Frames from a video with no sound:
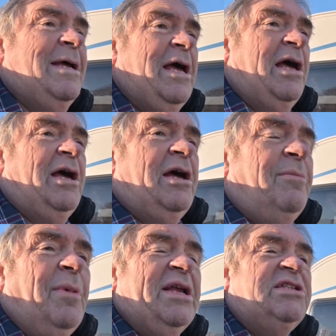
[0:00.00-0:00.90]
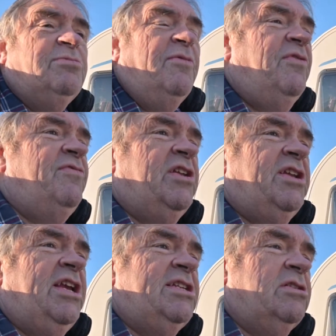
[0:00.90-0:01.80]
Mine's the 150
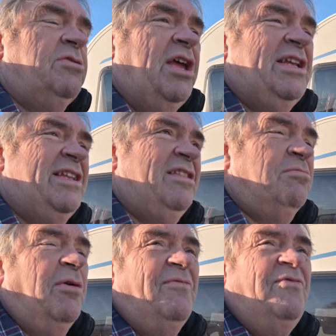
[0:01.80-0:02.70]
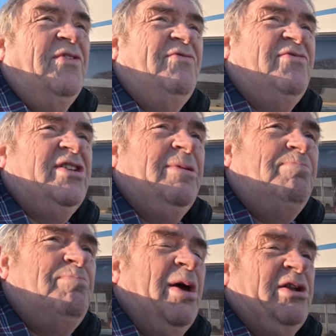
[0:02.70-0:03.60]
diesel, they did the 150
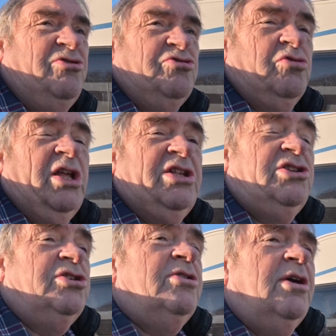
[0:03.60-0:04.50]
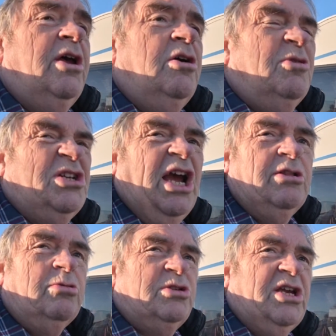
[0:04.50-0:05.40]
petrol engine, which I
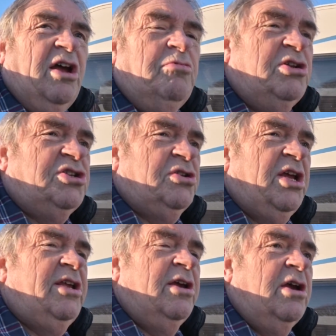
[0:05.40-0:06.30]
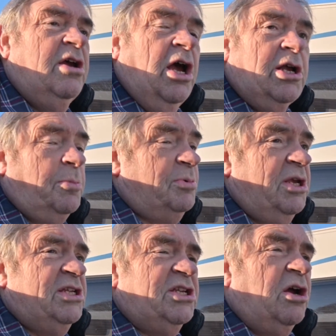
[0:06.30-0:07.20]
looked at originally a couple of
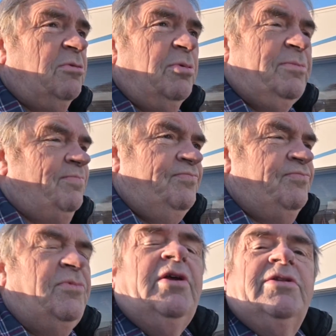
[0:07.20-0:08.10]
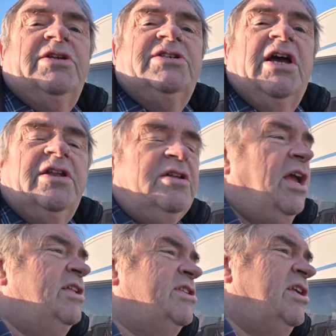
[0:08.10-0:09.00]
years ago, but decided
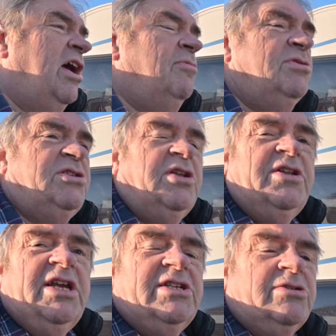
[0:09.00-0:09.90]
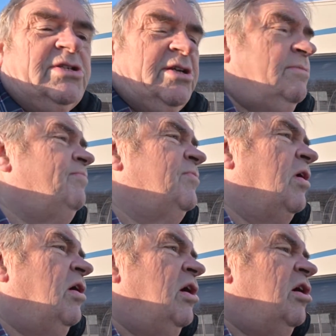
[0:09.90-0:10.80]
against that. I wanted a diesel still.
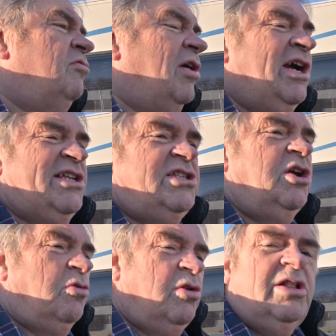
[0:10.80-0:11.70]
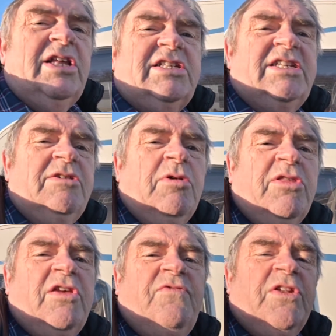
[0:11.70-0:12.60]
Right, so let's see what
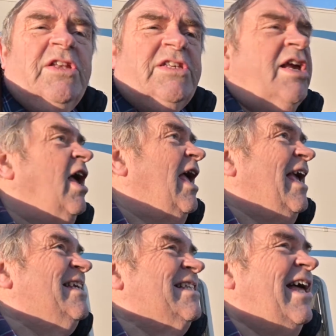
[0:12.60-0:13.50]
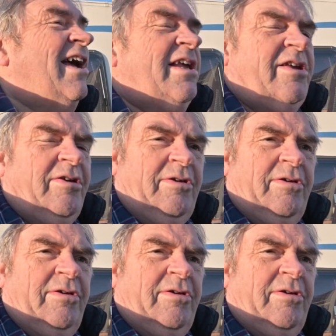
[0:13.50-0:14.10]
the Affinity is like.